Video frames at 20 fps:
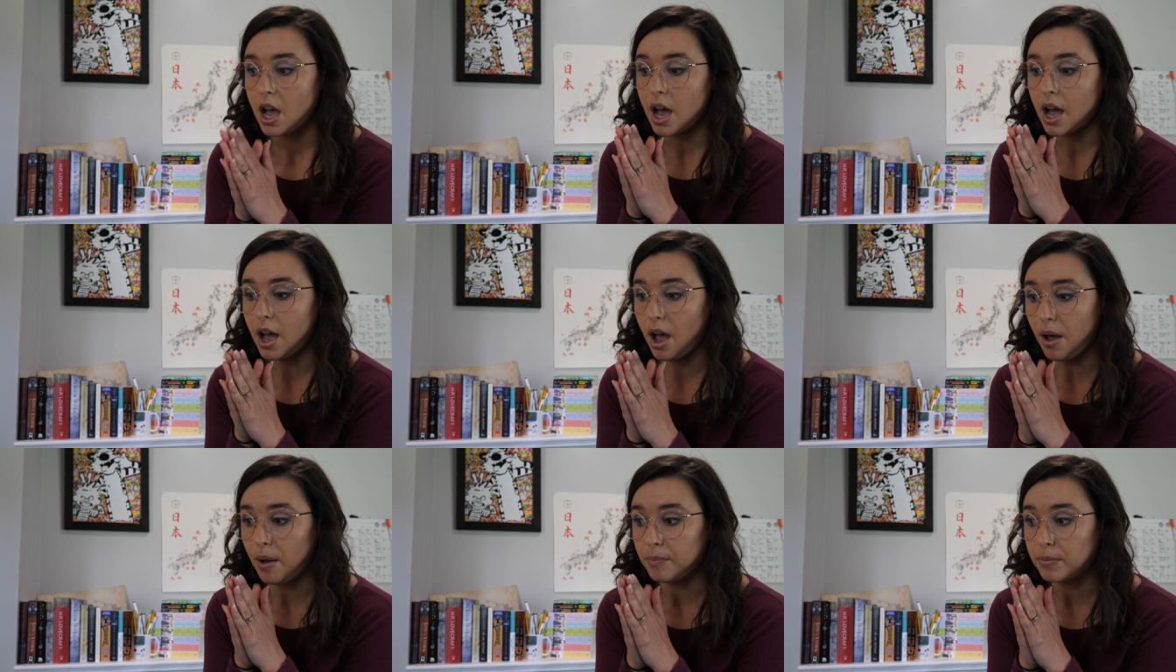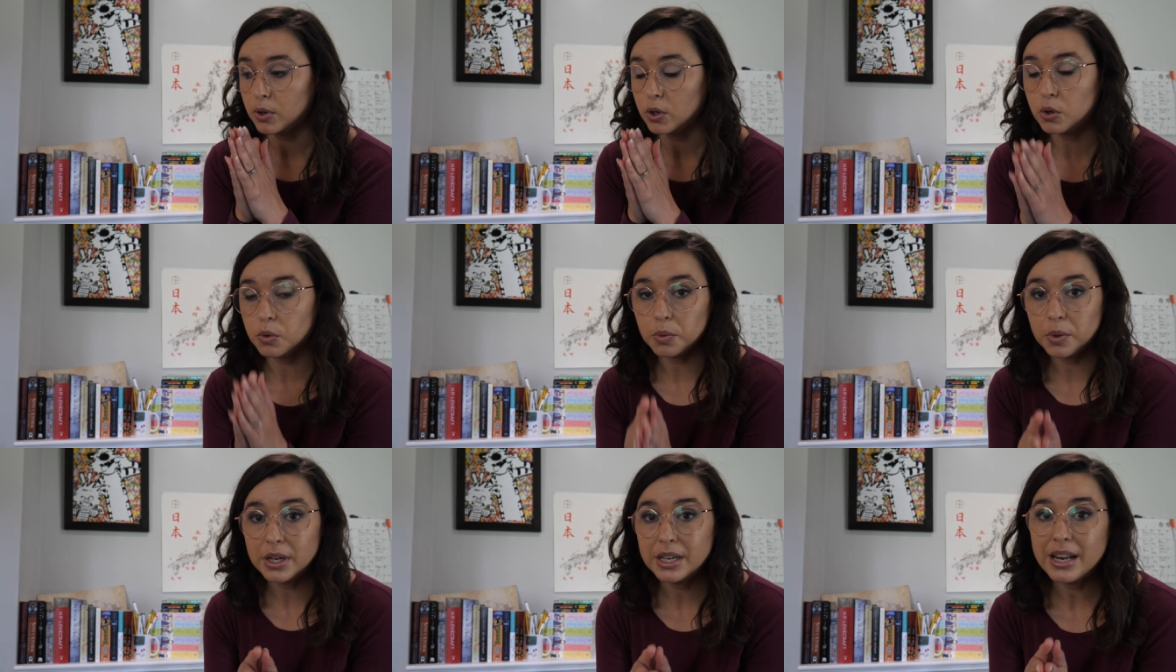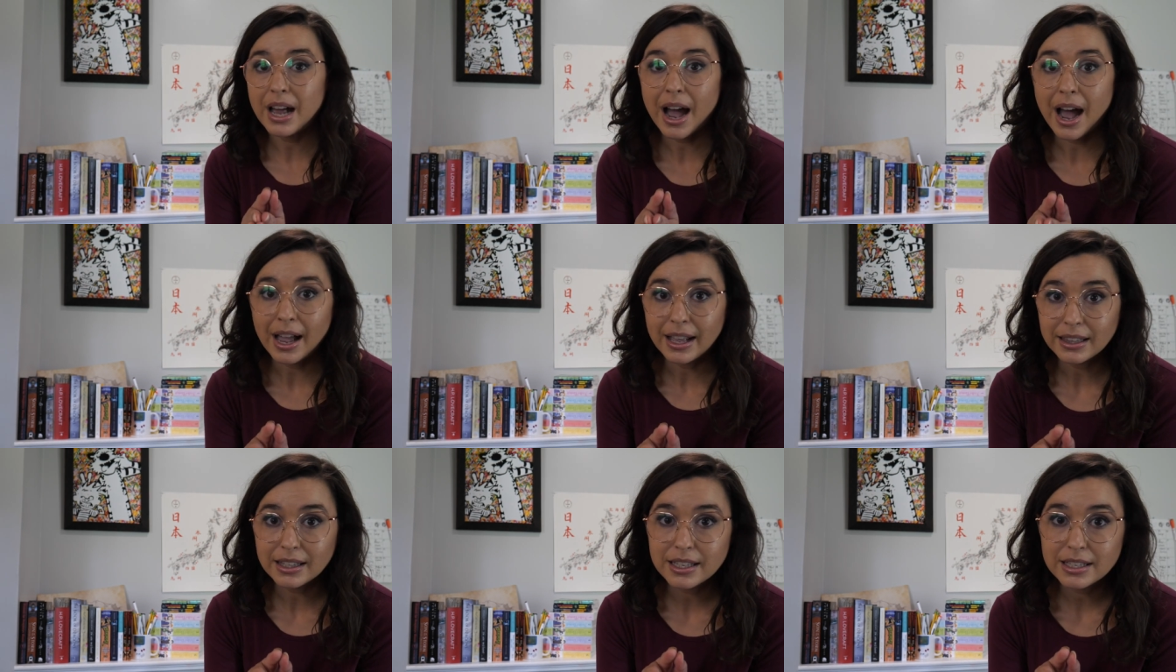Um, Greed
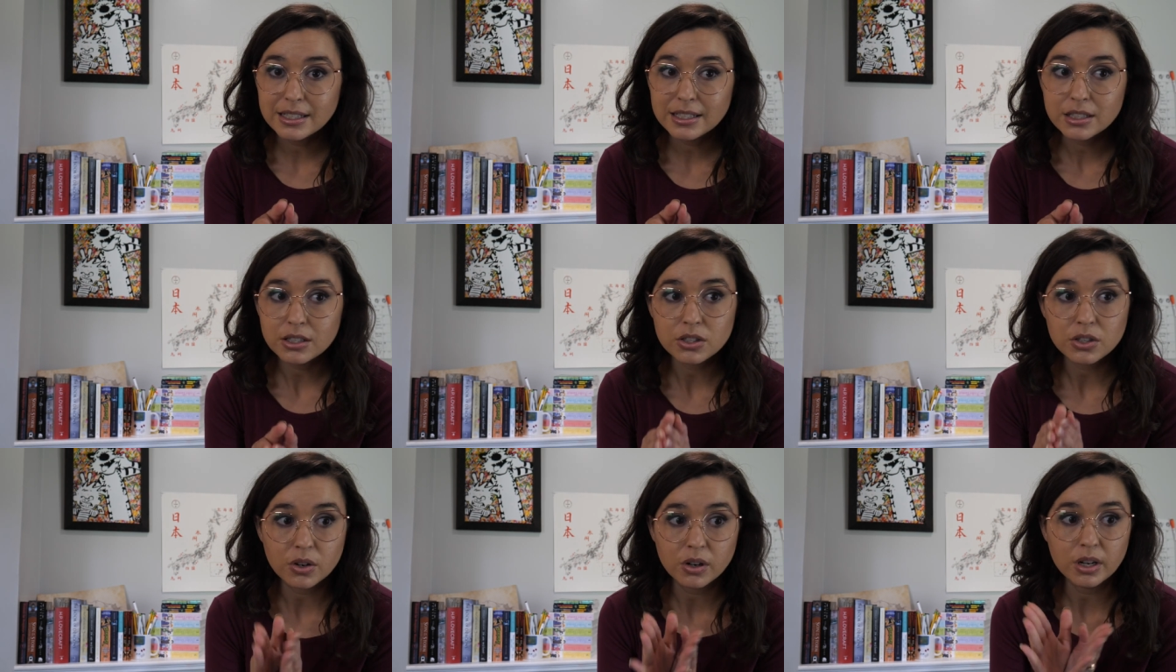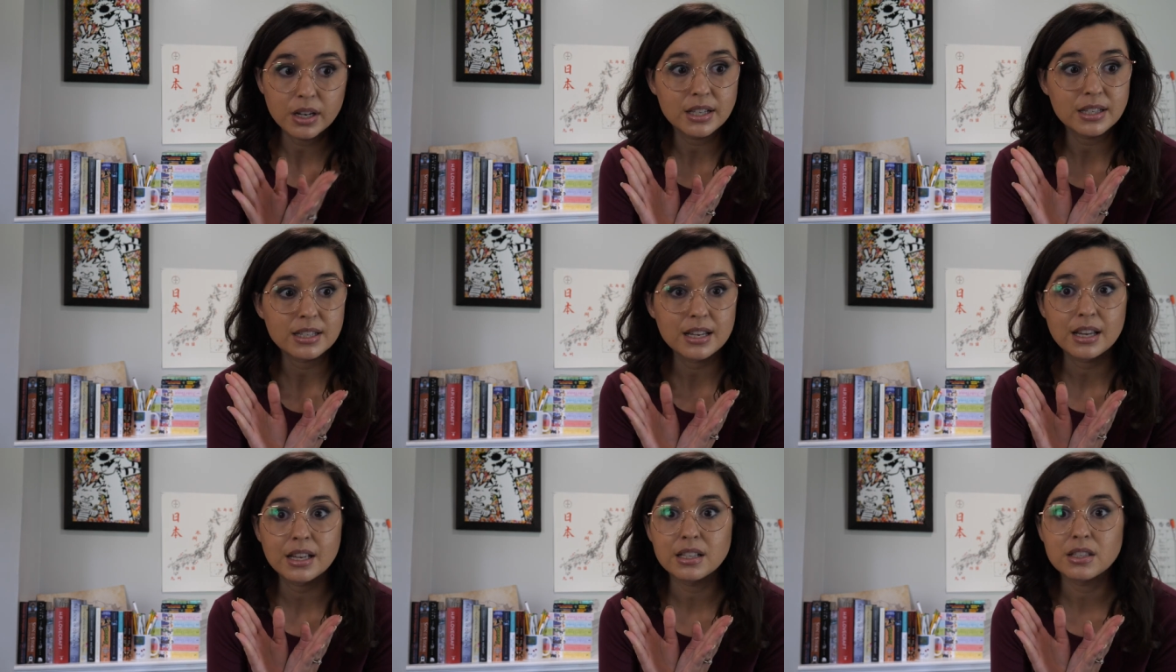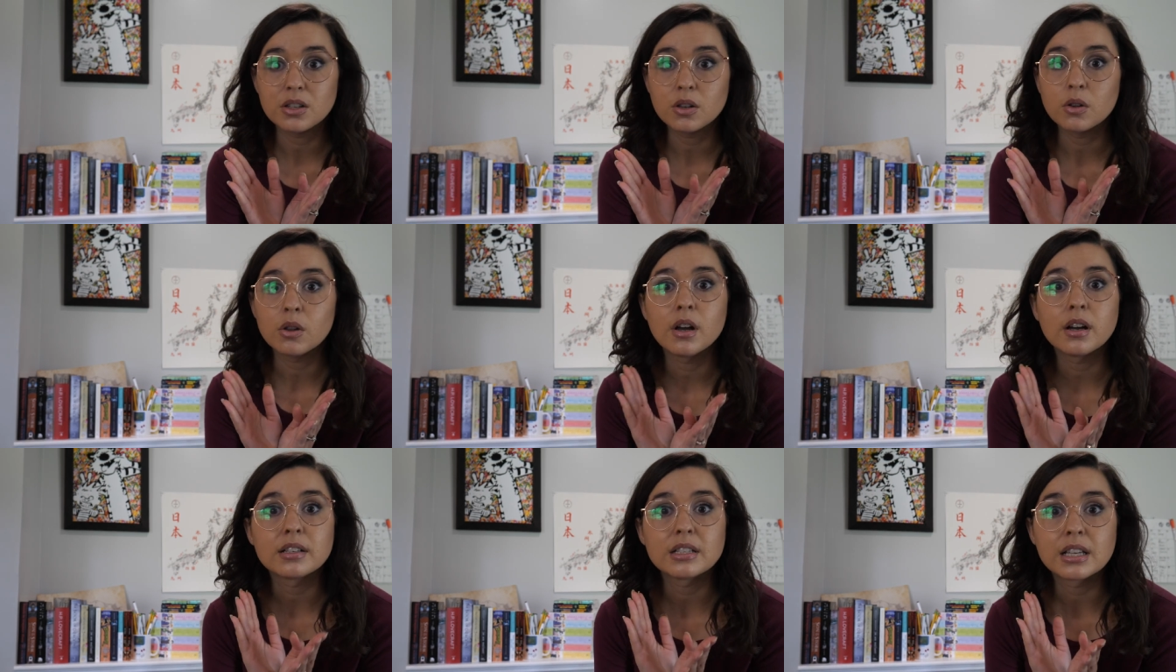Island, sorry it's taken
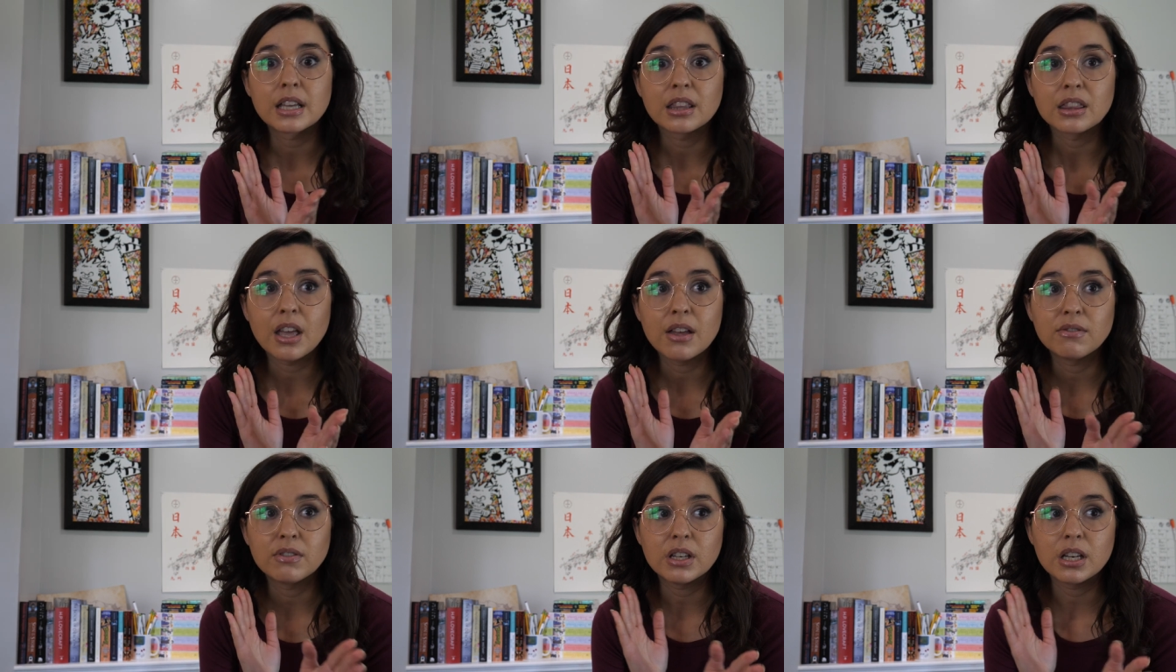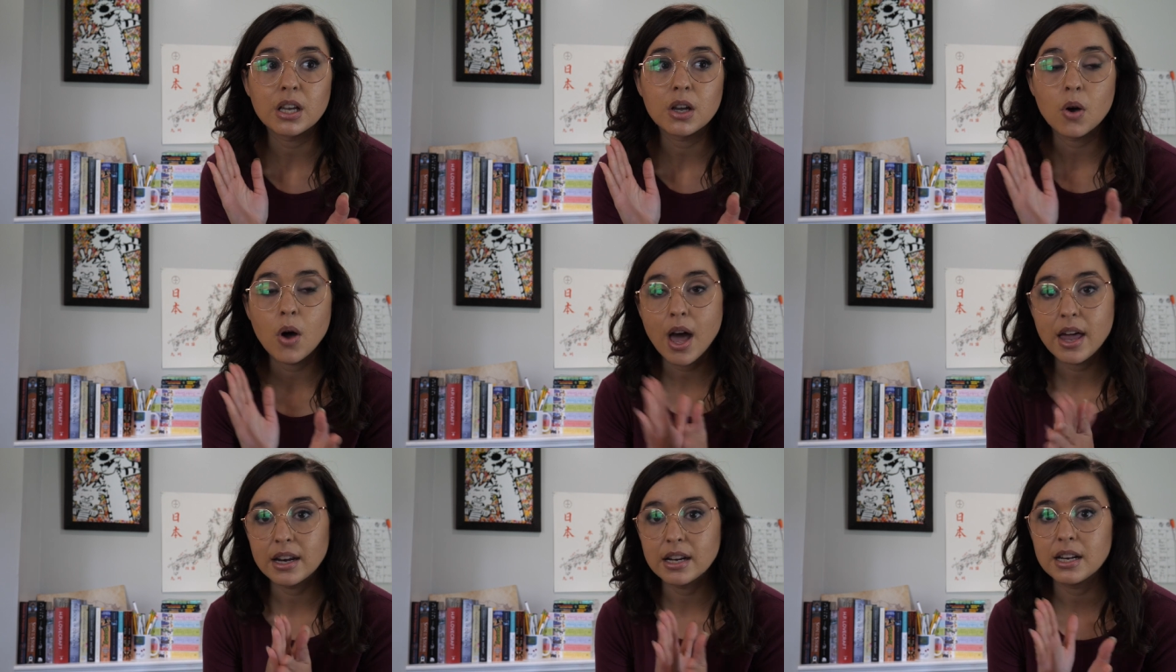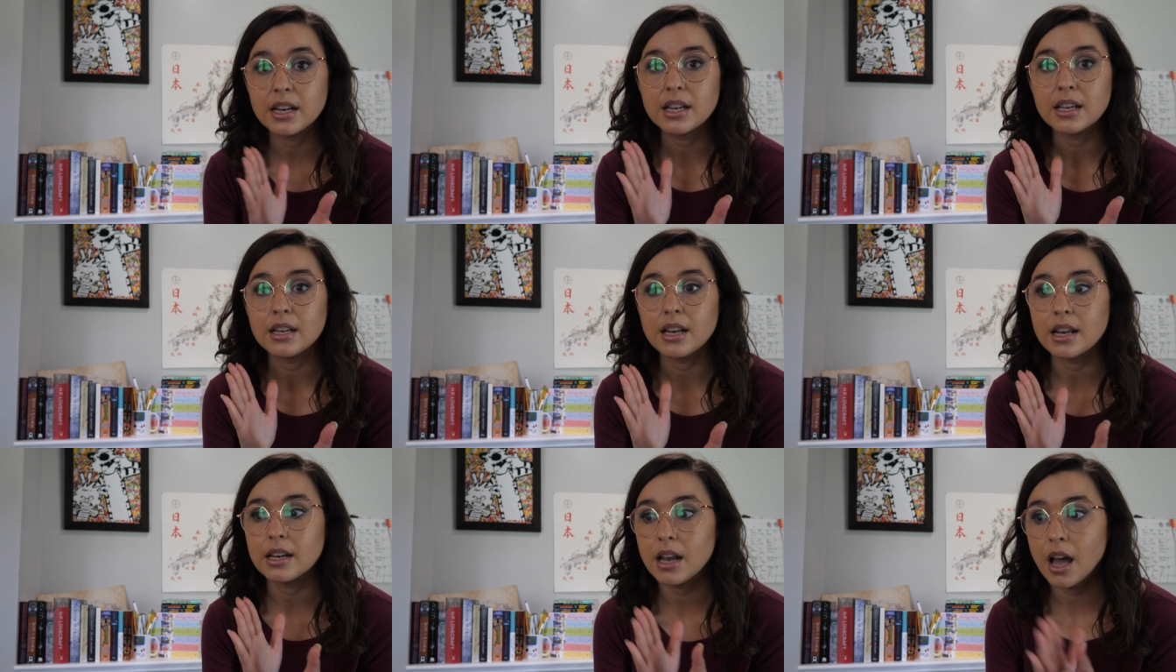so long to get that video
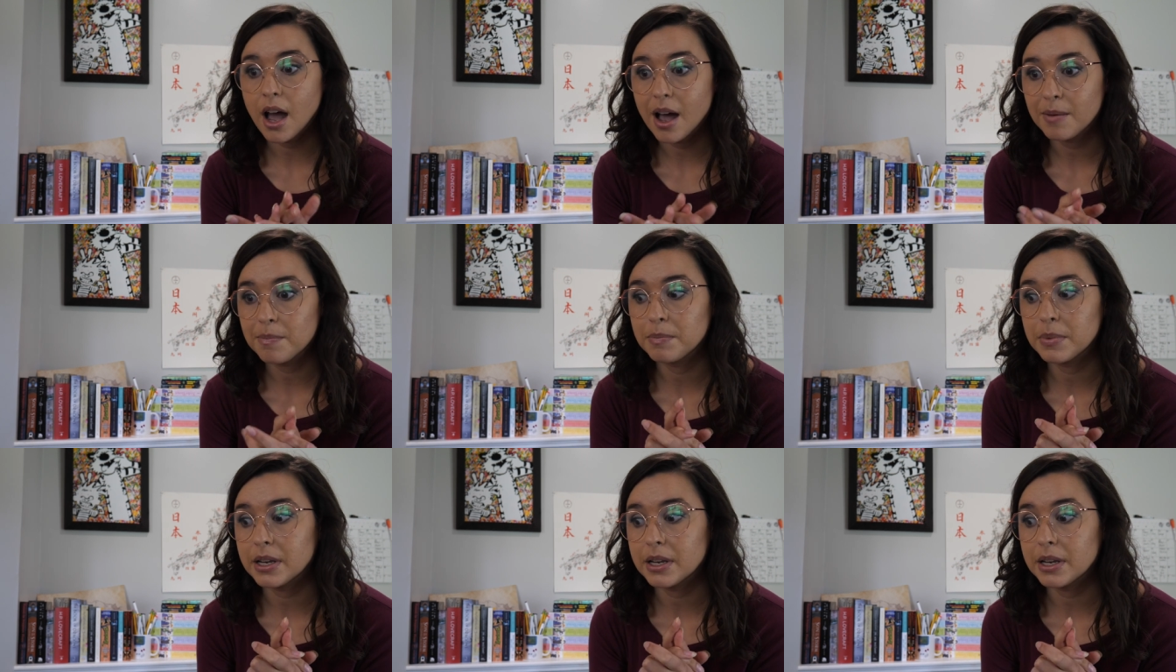edited and up,